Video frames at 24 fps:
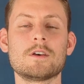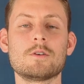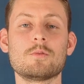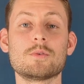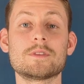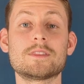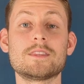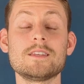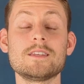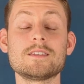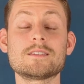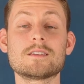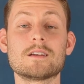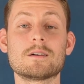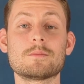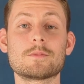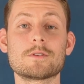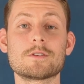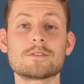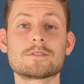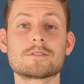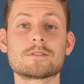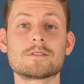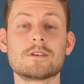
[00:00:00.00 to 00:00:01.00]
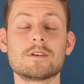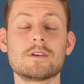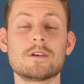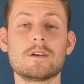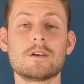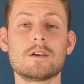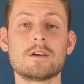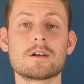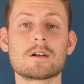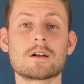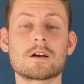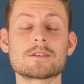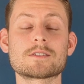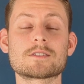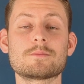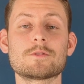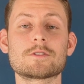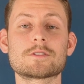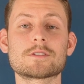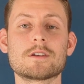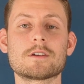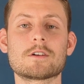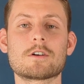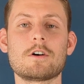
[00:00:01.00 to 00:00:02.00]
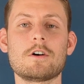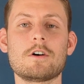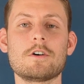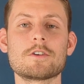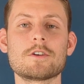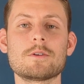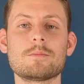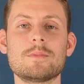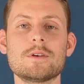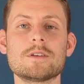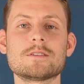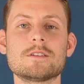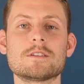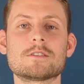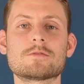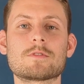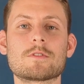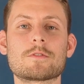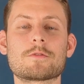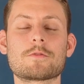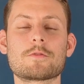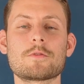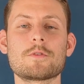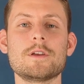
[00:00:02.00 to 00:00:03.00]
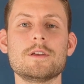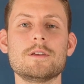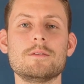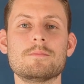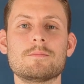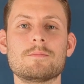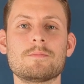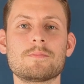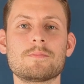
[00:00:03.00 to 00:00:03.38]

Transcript: With these numbers, customers can call your business for free,